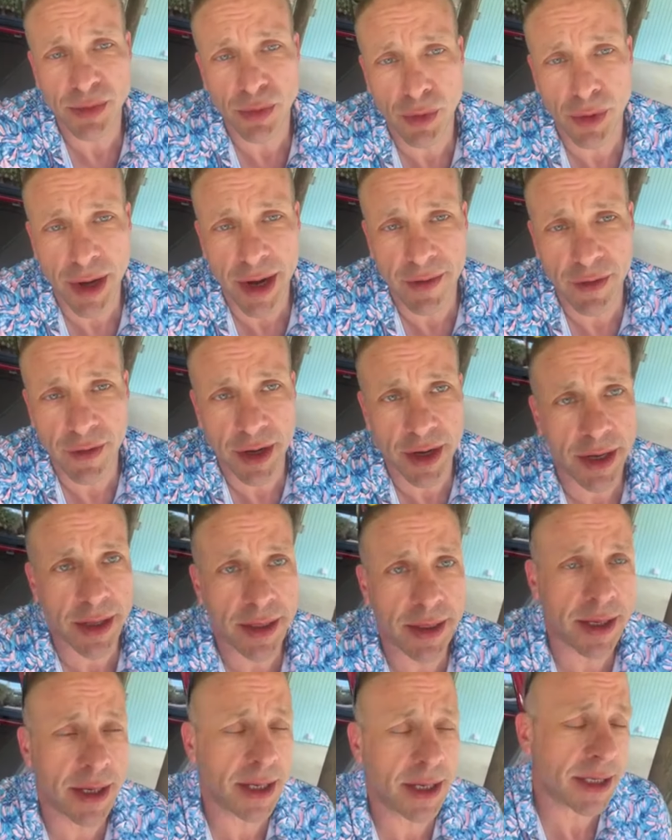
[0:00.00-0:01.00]
We'll never get
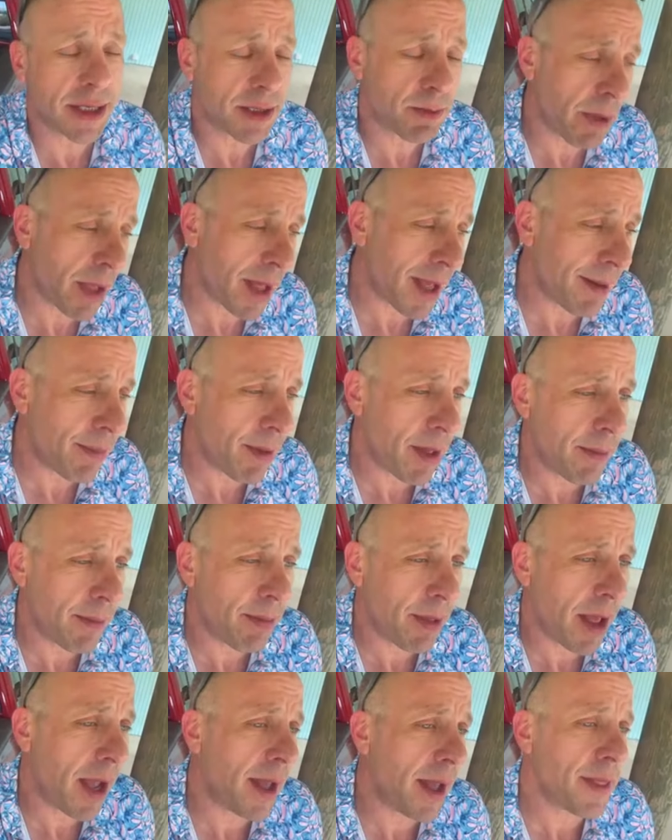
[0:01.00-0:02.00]
this. Blah blah
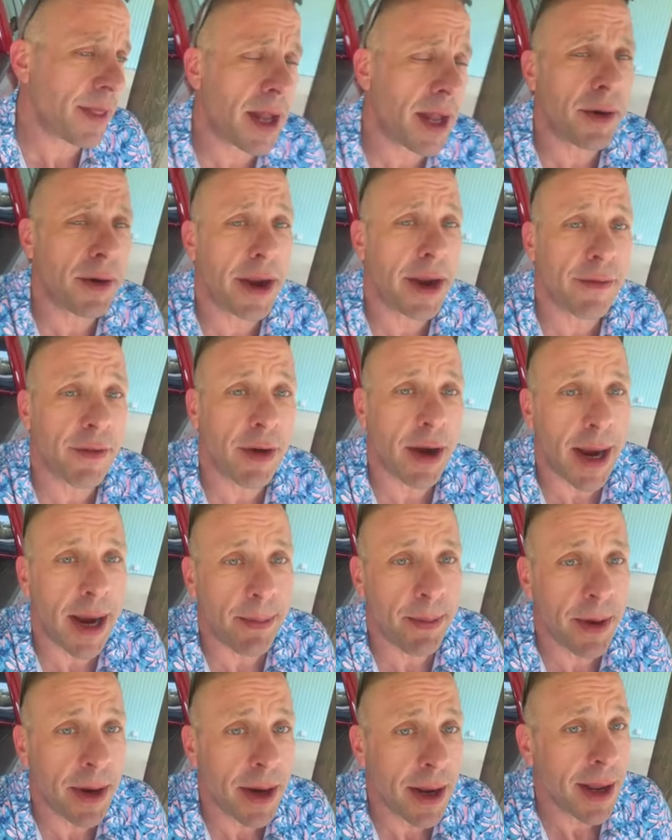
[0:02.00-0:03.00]
blah. That'll never
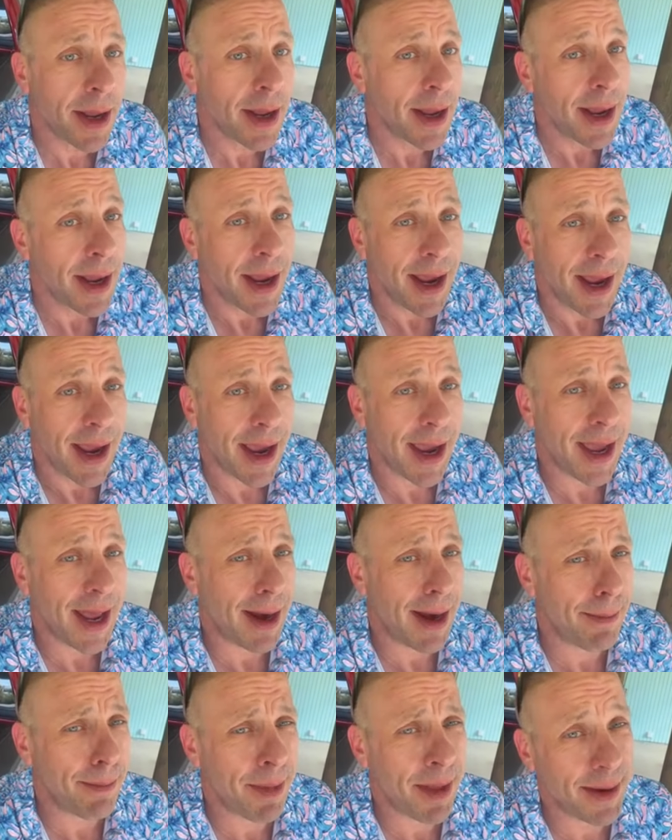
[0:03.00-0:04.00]
happen." And
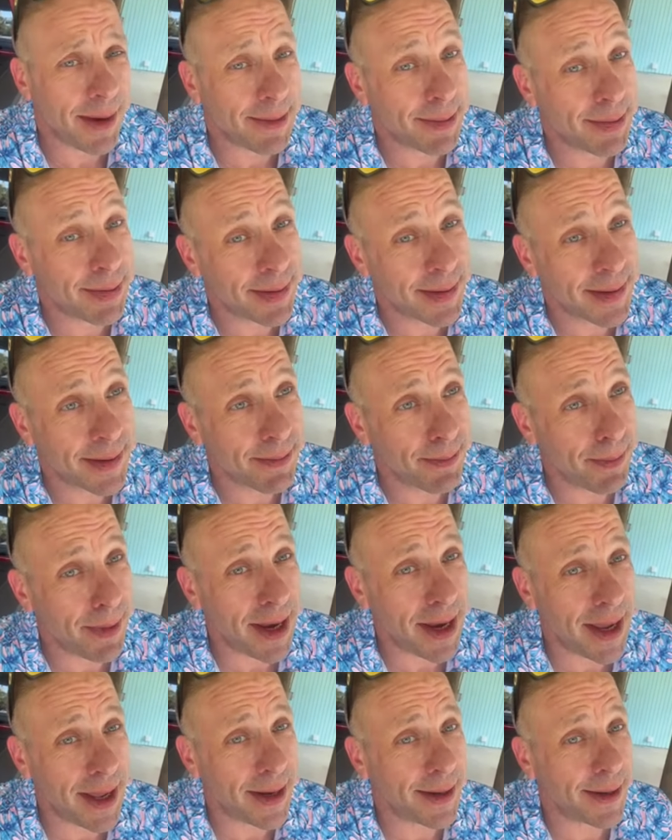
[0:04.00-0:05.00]
I'm like,
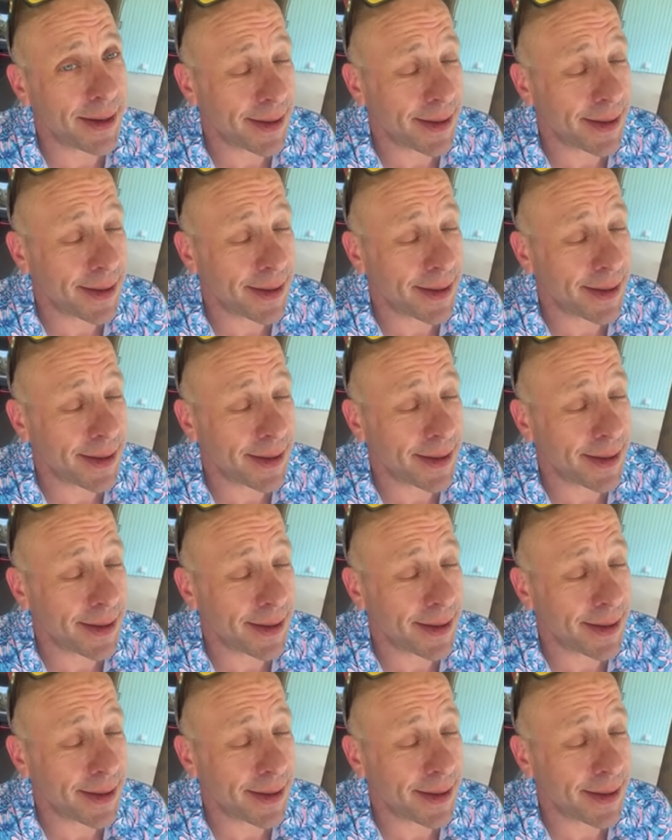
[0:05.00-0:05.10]
man,